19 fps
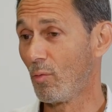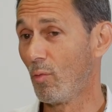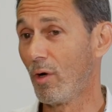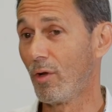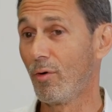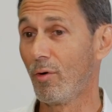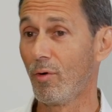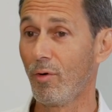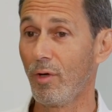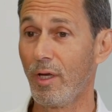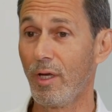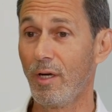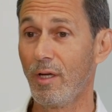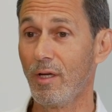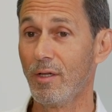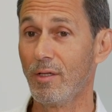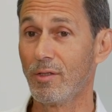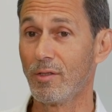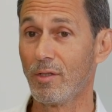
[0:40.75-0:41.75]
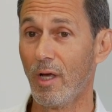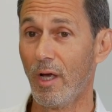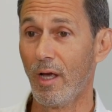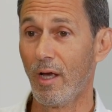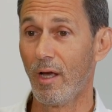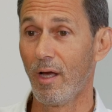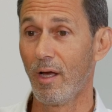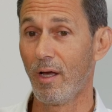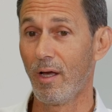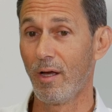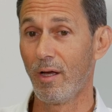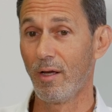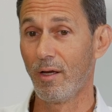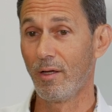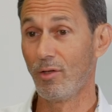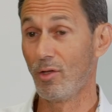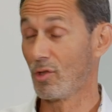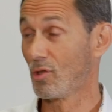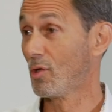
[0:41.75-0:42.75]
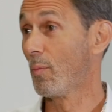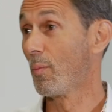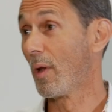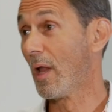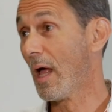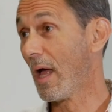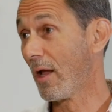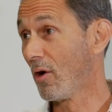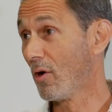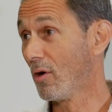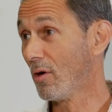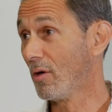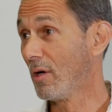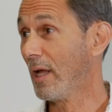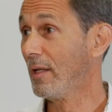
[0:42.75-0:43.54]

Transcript: whether it is the supplier